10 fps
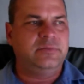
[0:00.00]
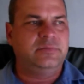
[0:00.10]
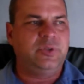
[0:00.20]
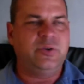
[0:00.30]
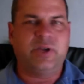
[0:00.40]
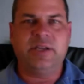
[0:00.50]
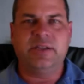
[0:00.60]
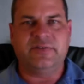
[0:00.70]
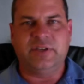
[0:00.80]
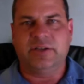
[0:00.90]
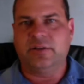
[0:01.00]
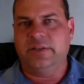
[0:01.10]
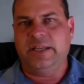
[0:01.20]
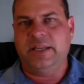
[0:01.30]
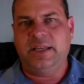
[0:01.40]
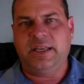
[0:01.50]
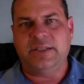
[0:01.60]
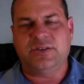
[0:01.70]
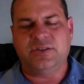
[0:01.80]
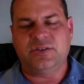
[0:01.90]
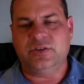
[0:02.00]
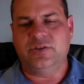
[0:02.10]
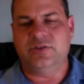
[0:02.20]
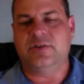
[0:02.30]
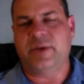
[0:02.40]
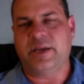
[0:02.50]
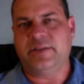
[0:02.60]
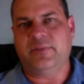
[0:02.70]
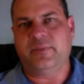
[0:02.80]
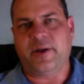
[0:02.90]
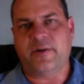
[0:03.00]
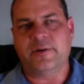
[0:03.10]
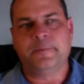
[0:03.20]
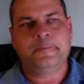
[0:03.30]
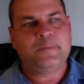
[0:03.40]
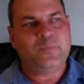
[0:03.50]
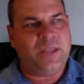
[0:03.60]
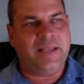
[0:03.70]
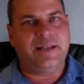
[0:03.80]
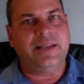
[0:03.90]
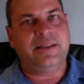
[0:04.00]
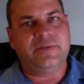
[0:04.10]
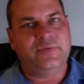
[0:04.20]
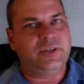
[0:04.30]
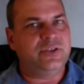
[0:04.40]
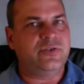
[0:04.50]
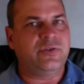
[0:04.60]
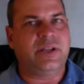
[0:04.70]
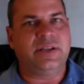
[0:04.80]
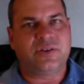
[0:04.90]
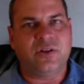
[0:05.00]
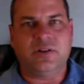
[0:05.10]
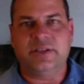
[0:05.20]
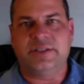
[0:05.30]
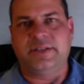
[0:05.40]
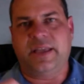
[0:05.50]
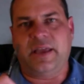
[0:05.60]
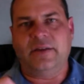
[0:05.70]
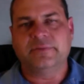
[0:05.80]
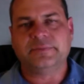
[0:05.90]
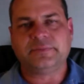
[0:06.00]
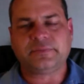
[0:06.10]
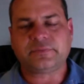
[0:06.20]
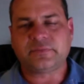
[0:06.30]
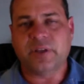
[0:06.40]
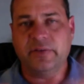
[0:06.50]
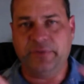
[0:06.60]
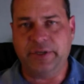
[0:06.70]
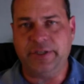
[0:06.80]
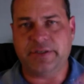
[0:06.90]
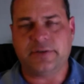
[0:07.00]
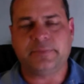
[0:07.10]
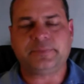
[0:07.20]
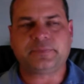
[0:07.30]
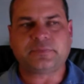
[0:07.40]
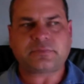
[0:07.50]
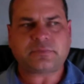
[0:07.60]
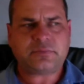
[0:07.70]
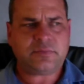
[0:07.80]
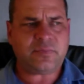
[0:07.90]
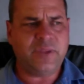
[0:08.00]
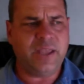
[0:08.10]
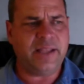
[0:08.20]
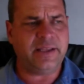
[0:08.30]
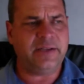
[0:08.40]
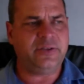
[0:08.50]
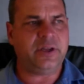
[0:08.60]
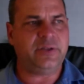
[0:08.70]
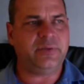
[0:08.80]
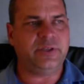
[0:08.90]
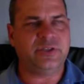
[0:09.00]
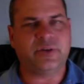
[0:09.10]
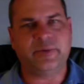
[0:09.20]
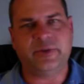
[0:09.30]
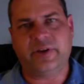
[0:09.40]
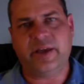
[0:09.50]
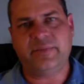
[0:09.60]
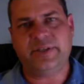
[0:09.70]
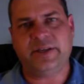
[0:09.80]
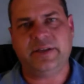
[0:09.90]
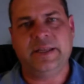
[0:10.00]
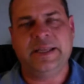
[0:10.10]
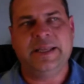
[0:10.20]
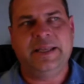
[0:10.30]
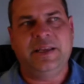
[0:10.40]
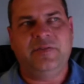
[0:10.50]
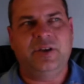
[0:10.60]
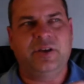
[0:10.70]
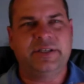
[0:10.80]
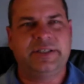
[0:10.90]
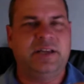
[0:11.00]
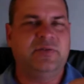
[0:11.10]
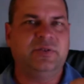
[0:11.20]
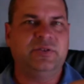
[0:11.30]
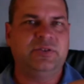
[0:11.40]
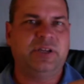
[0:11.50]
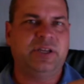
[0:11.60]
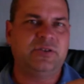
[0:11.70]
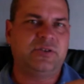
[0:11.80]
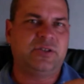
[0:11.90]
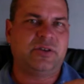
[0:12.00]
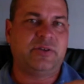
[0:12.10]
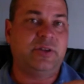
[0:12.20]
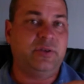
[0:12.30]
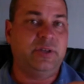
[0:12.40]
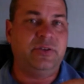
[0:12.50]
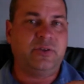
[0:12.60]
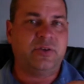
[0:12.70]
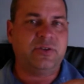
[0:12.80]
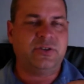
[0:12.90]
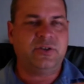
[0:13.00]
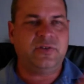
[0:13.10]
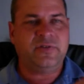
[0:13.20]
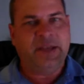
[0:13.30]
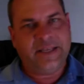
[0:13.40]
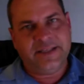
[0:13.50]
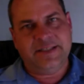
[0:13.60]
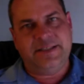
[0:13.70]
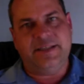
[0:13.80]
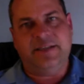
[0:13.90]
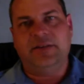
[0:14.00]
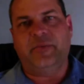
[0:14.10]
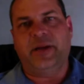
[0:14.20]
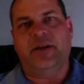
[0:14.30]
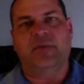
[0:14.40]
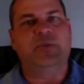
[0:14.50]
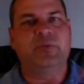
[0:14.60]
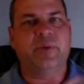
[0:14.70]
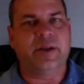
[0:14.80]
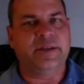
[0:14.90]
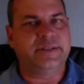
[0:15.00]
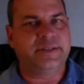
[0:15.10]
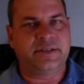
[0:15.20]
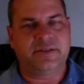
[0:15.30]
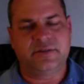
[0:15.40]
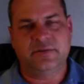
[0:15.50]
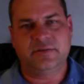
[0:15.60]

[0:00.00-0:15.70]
You're running the vehicle in any case, so it's not using battery power, and let the fridge run as cold as it can, a freezer. And then tonight when you stop at your campsite, if you're going to stand for 2 nights or so and you need to conserve, set it back up to minus 6.